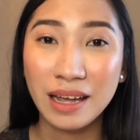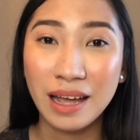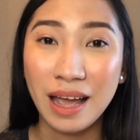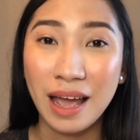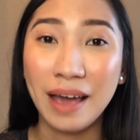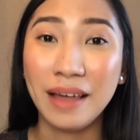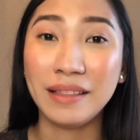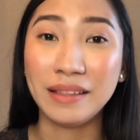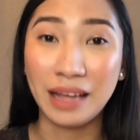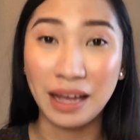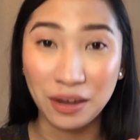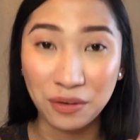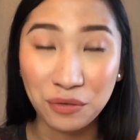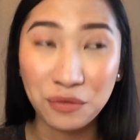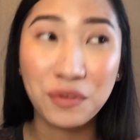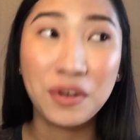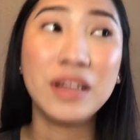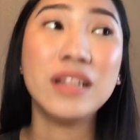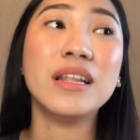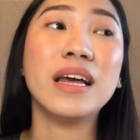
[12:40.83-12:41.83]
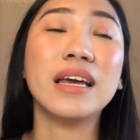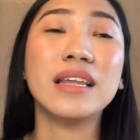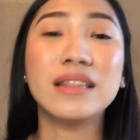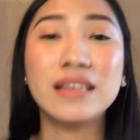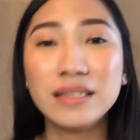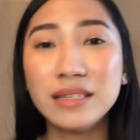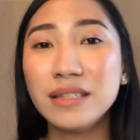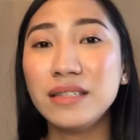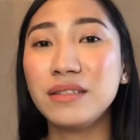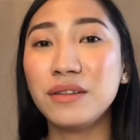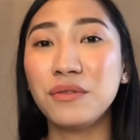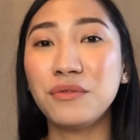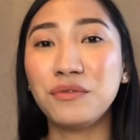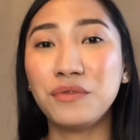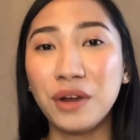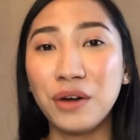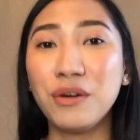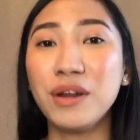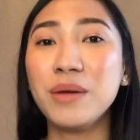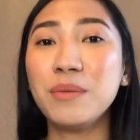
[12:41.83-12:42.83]
And I feel like this is the
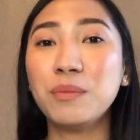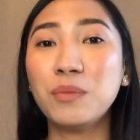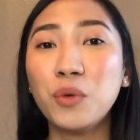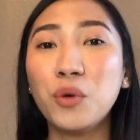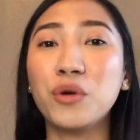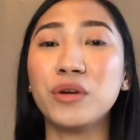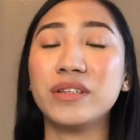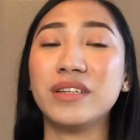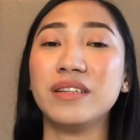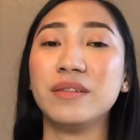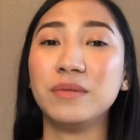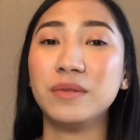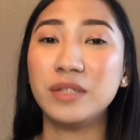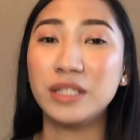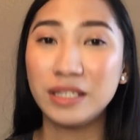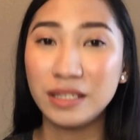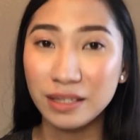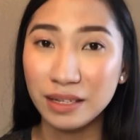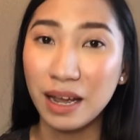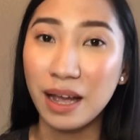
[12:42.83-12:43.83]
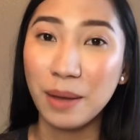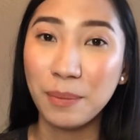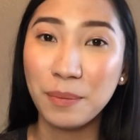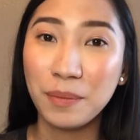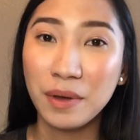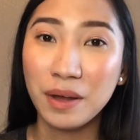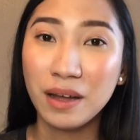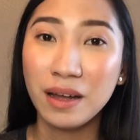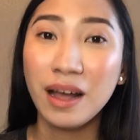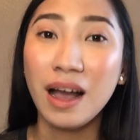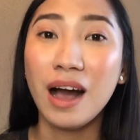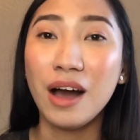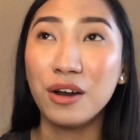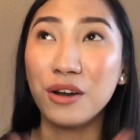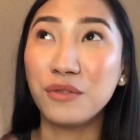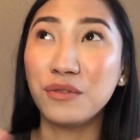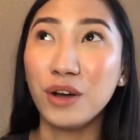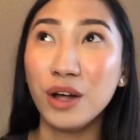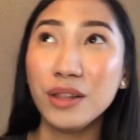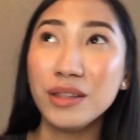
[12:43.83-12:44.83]
very important step out
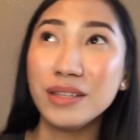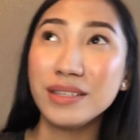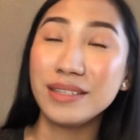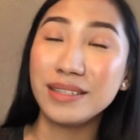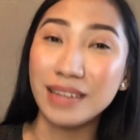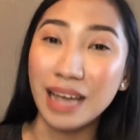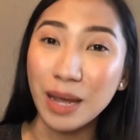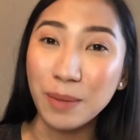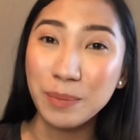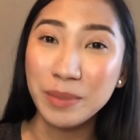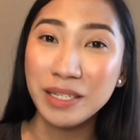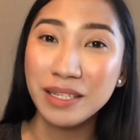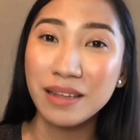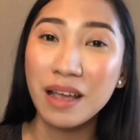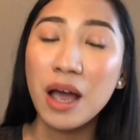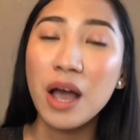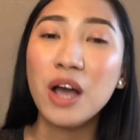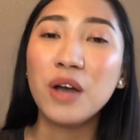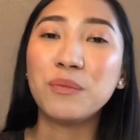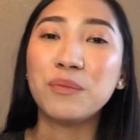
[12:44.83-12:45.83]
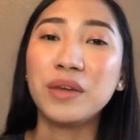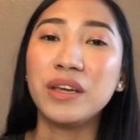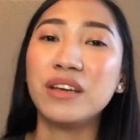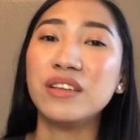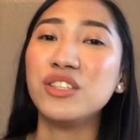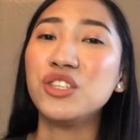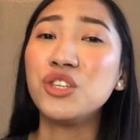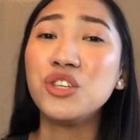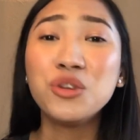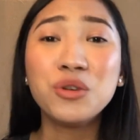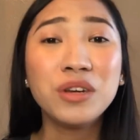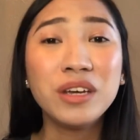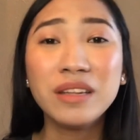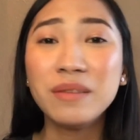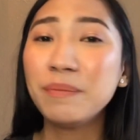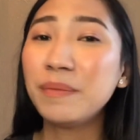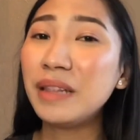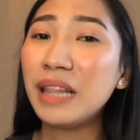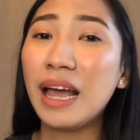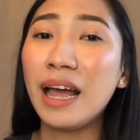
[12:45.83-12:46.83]
of all the steps because you can
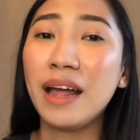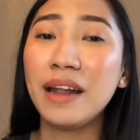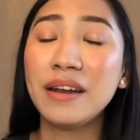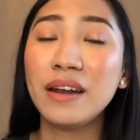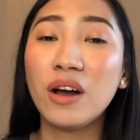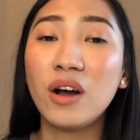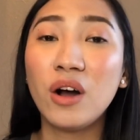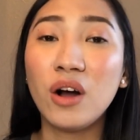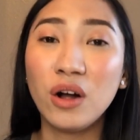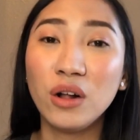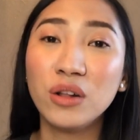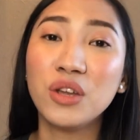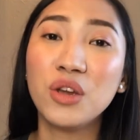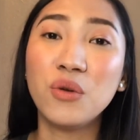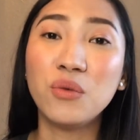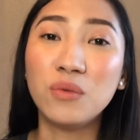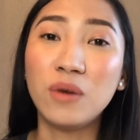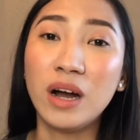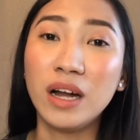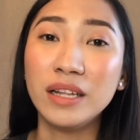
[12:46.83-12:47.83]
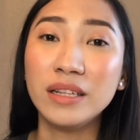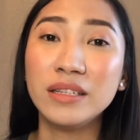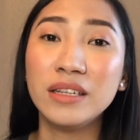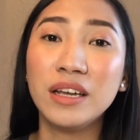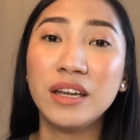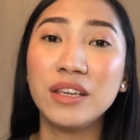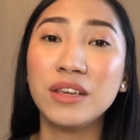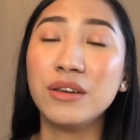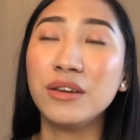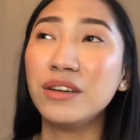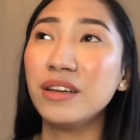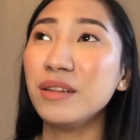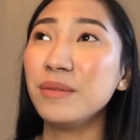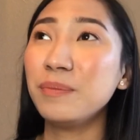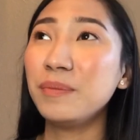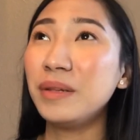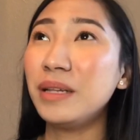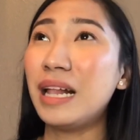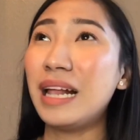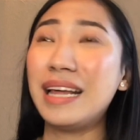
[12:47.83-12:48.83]
plan all you want, you can
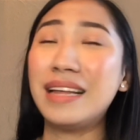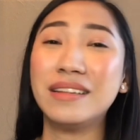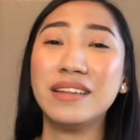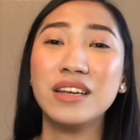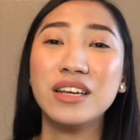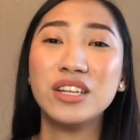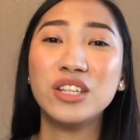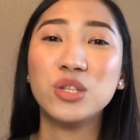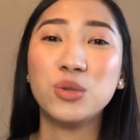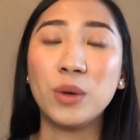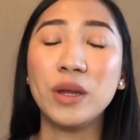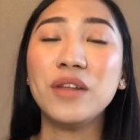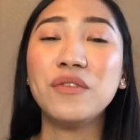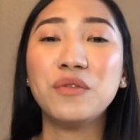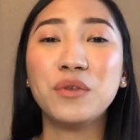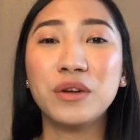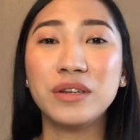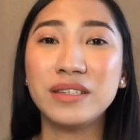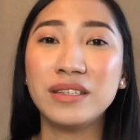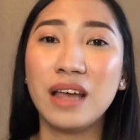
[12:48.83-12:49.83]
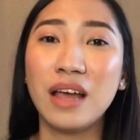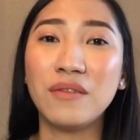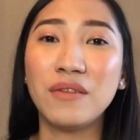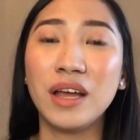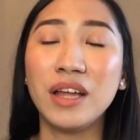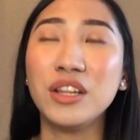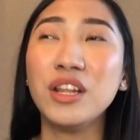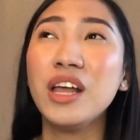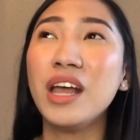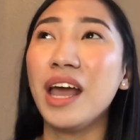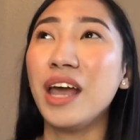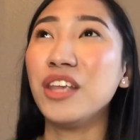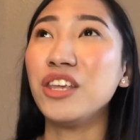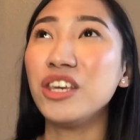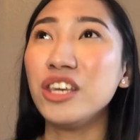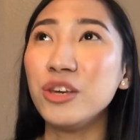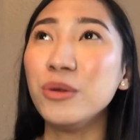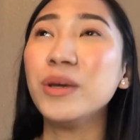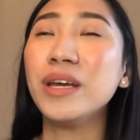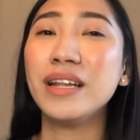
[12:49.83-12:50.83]
plan 24/7, and
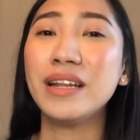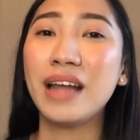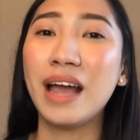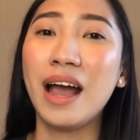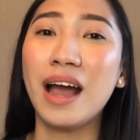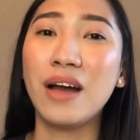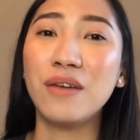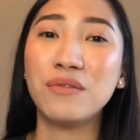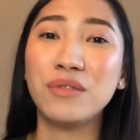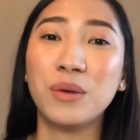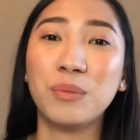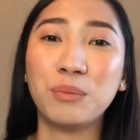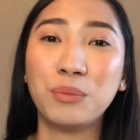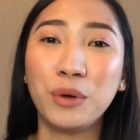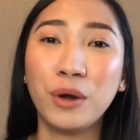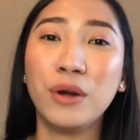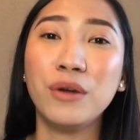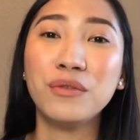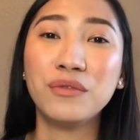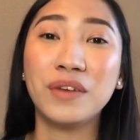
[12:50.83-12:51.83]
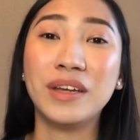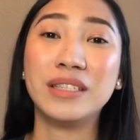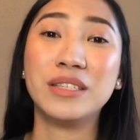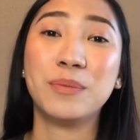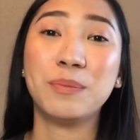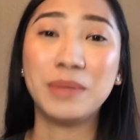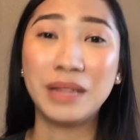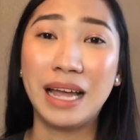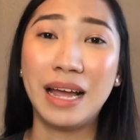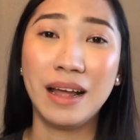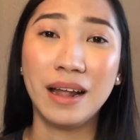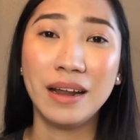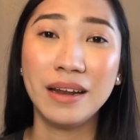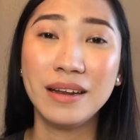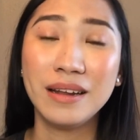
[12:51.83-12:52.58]
you can have the perfect plan